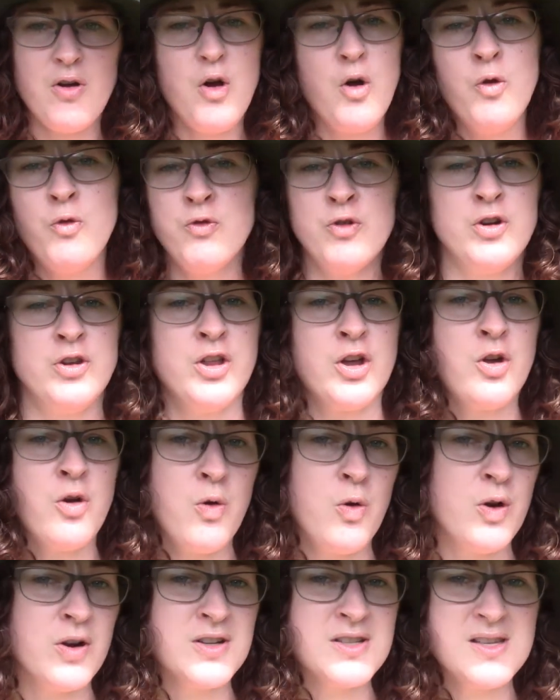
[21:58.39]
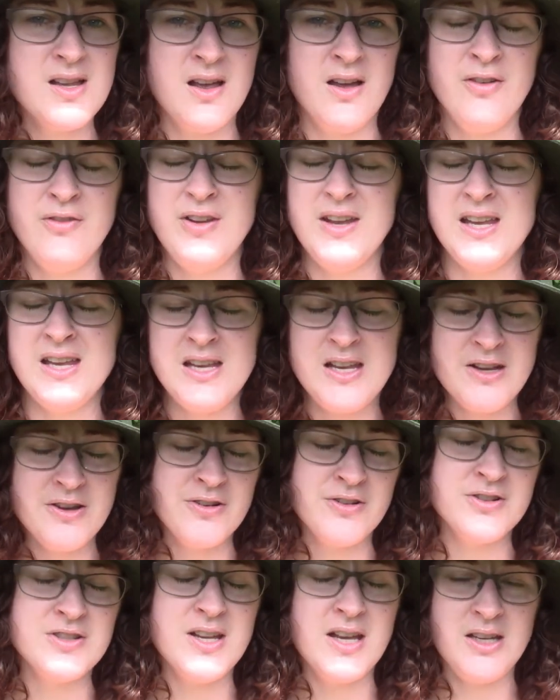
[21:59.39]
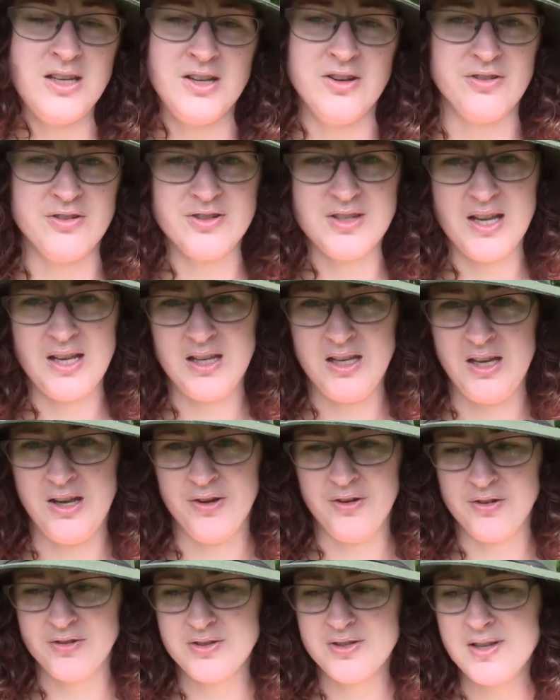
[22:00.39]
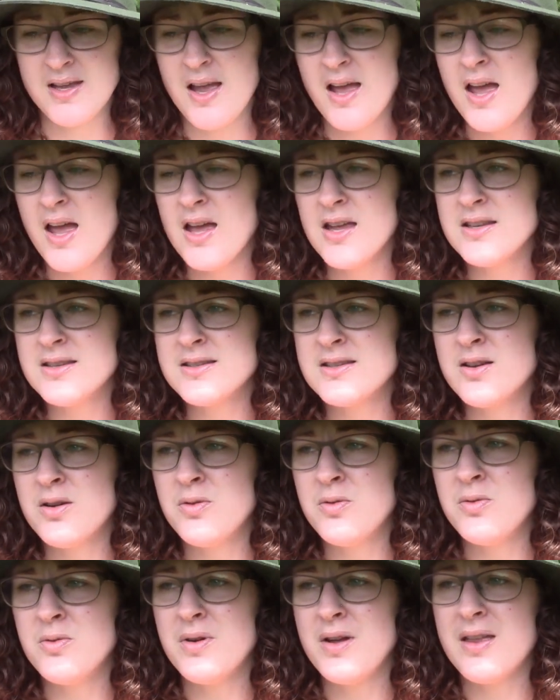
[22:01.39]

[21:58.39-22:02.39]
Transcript: over the course of years and years and years. So